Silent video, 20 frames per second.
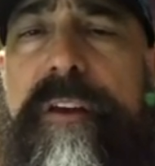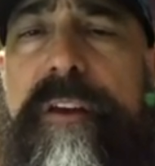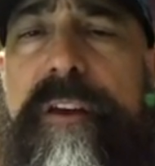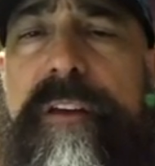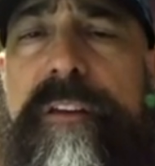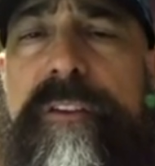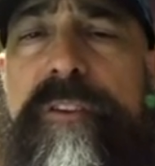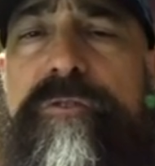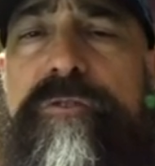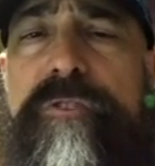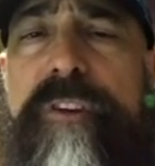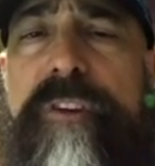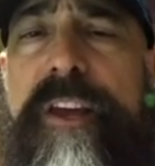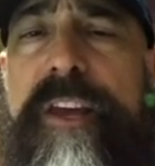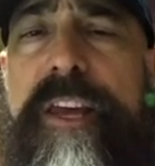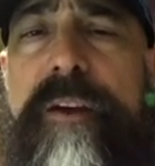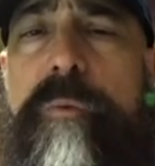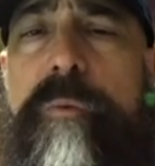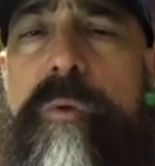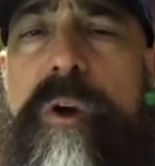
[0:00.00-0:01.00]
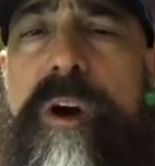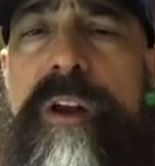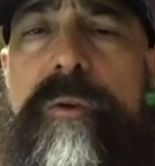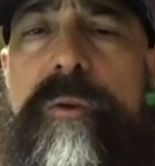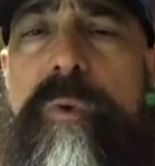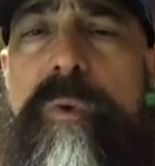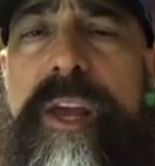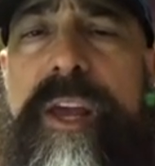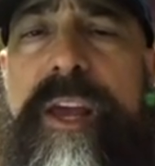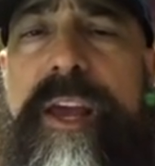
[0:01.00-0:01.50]
Usually I get one
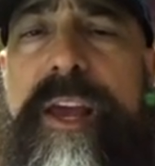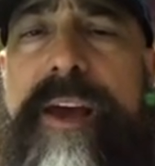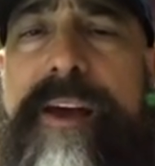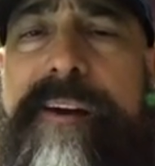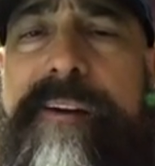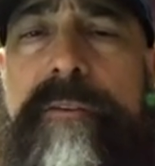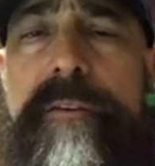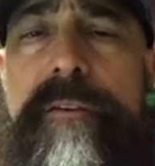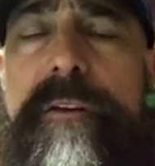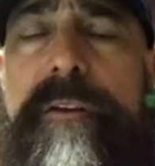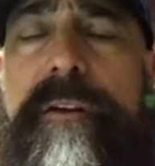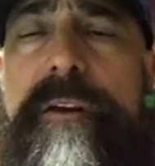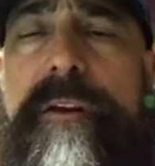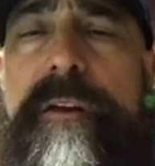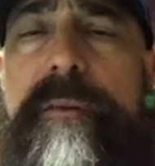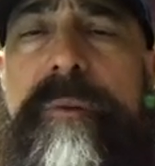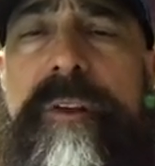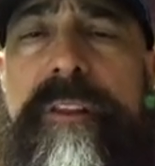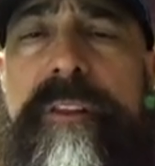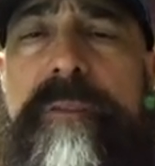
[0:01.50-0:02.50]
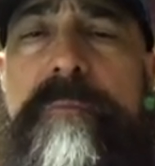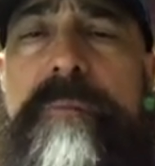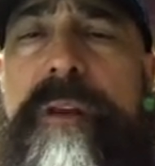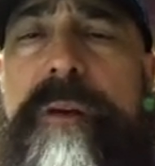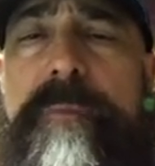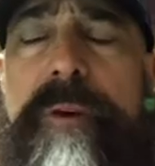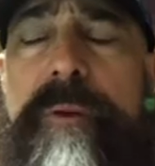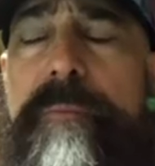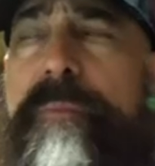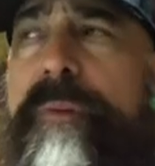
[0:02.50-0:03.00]
a week out at the
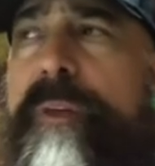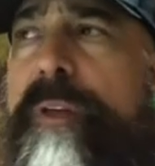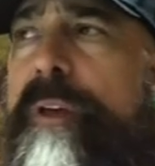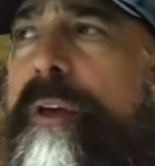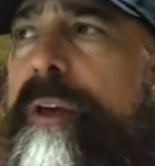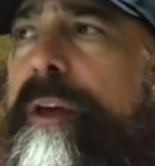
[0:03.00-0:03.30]
minimum.